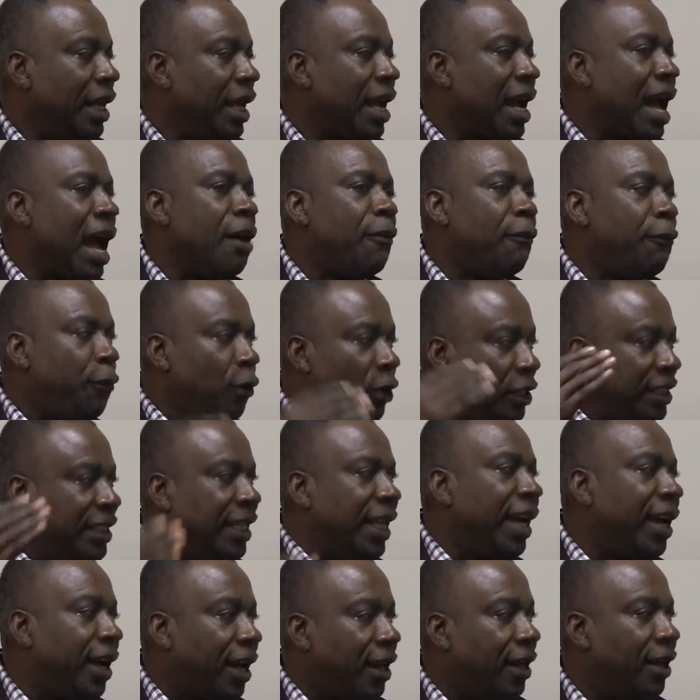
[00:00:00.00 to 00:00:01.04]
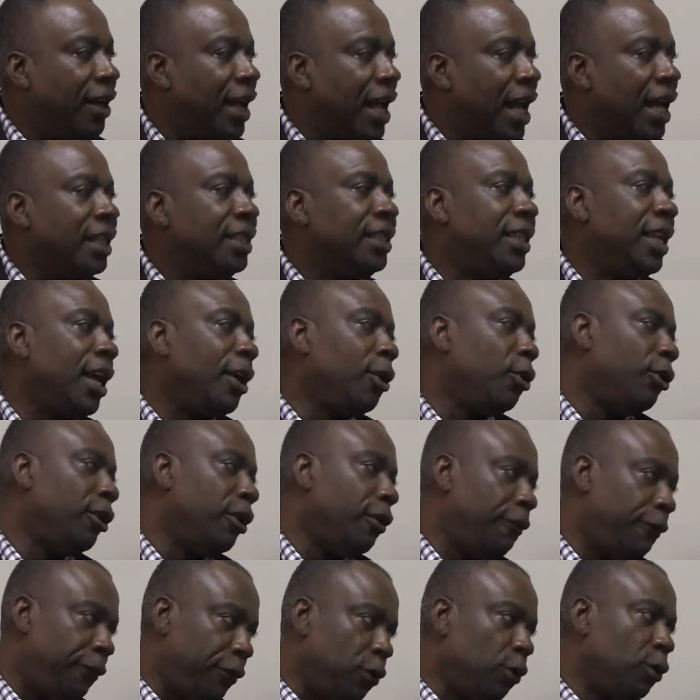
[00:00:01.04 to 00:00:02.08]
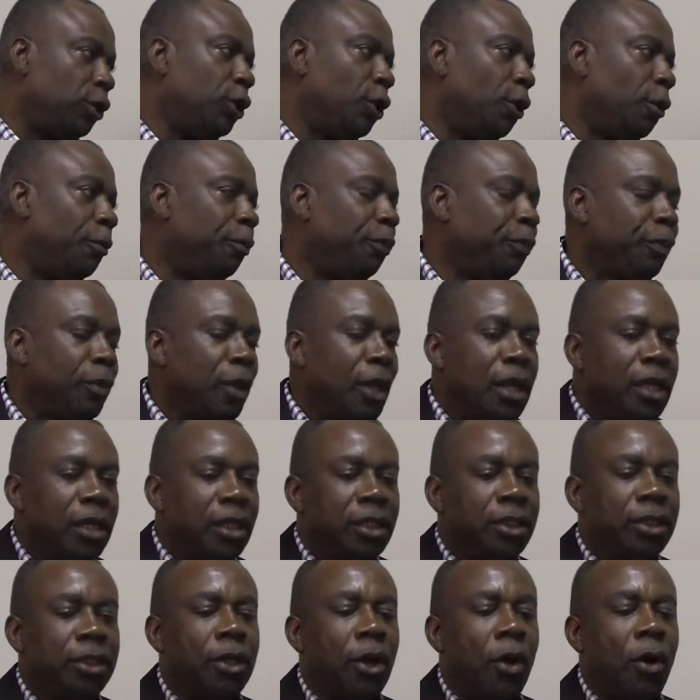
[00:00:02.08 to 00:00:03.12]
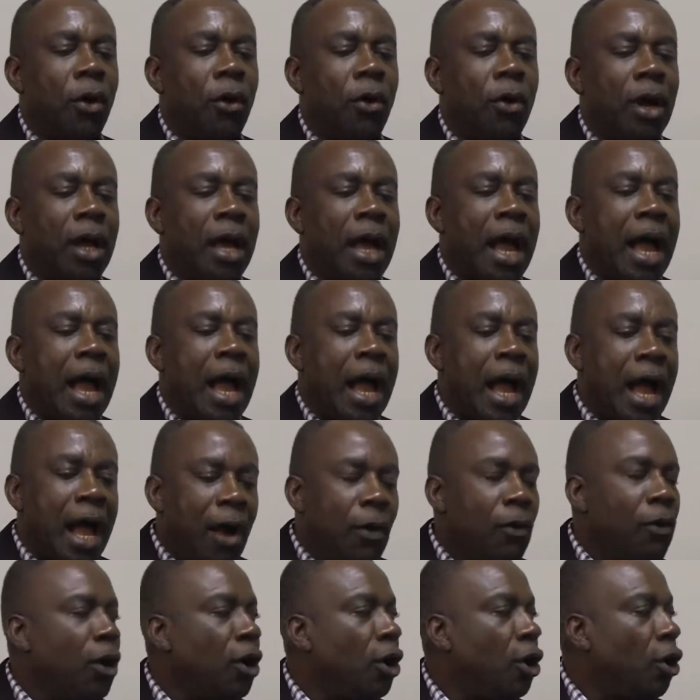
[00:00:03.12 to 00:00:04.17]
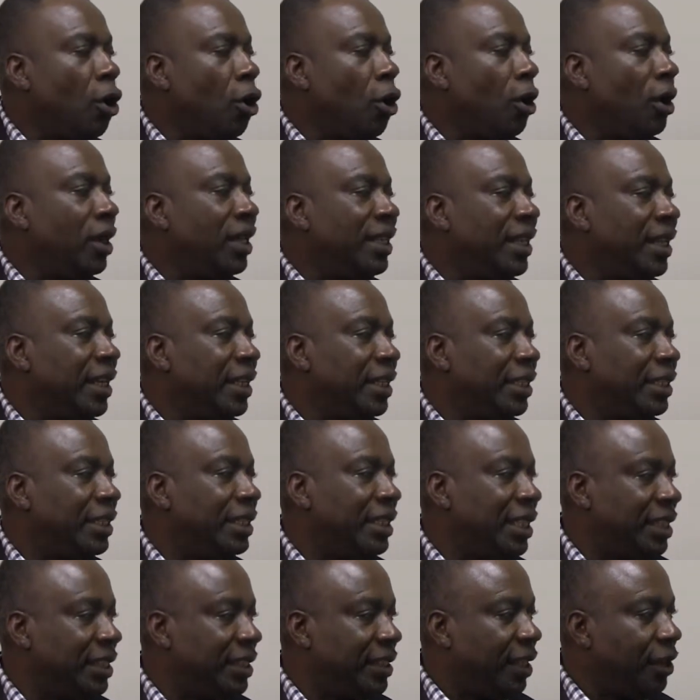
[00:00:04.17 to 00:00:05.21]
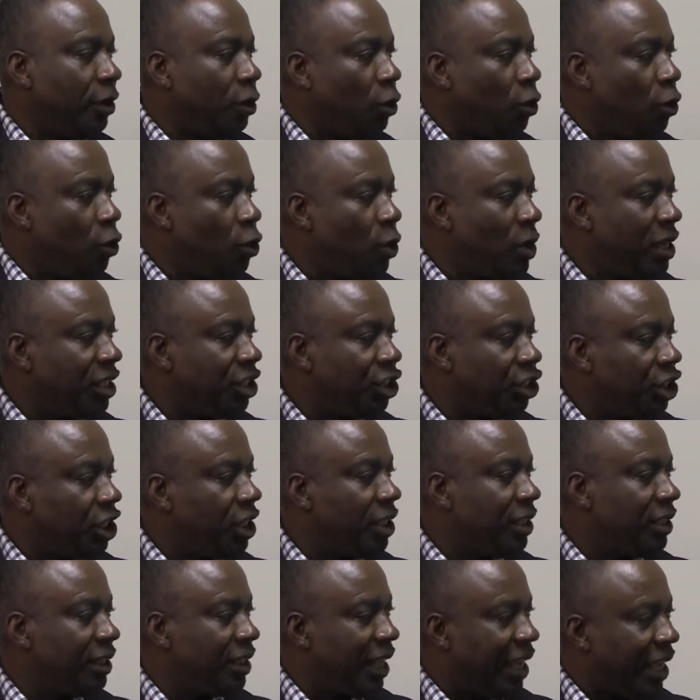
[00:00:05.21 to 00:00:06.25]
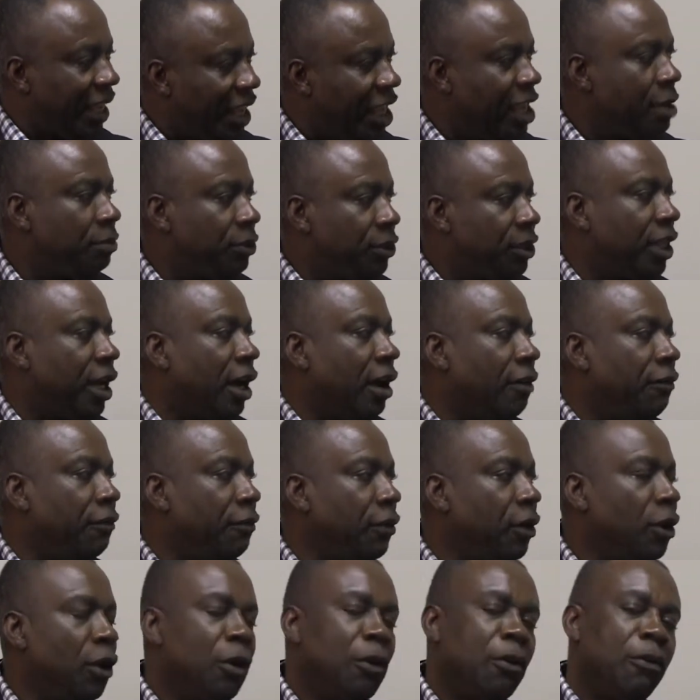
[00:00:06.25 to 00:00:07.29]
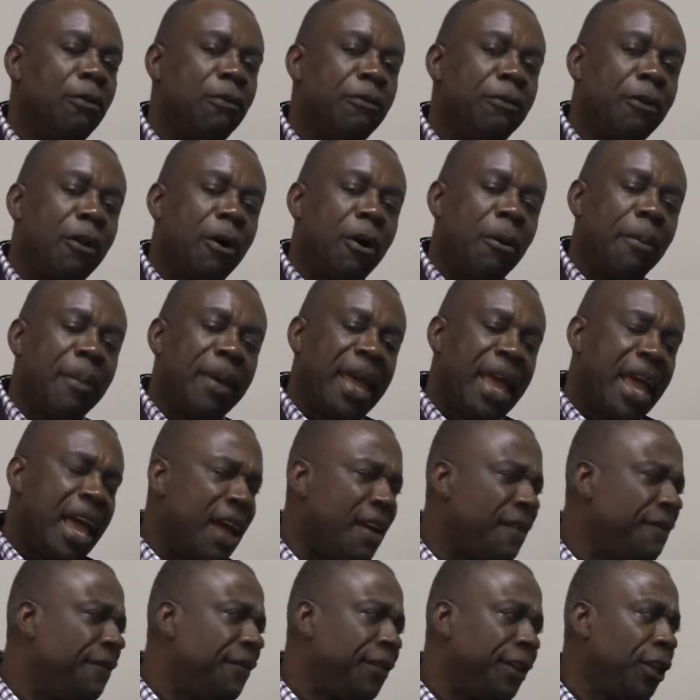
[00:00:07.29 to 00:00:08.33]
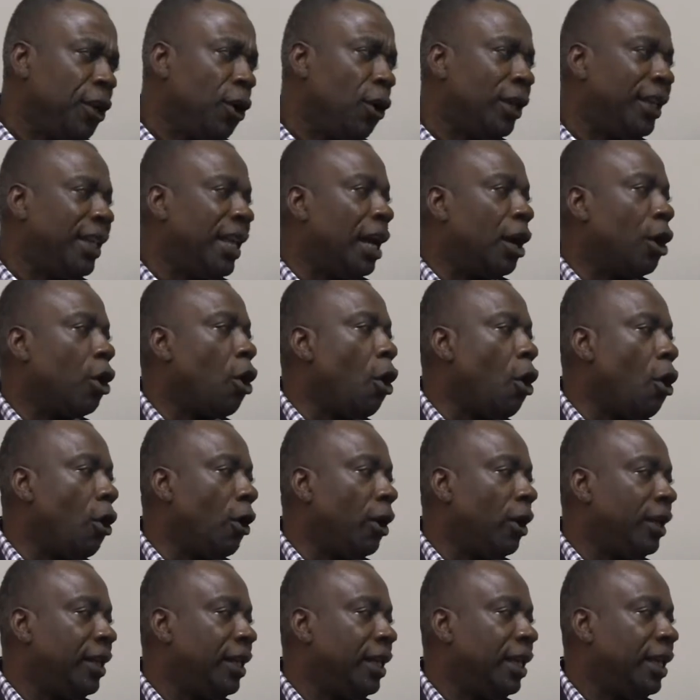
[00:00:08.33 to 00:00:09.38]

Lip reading: can tell you the future. So our God distinguishes himself from every other God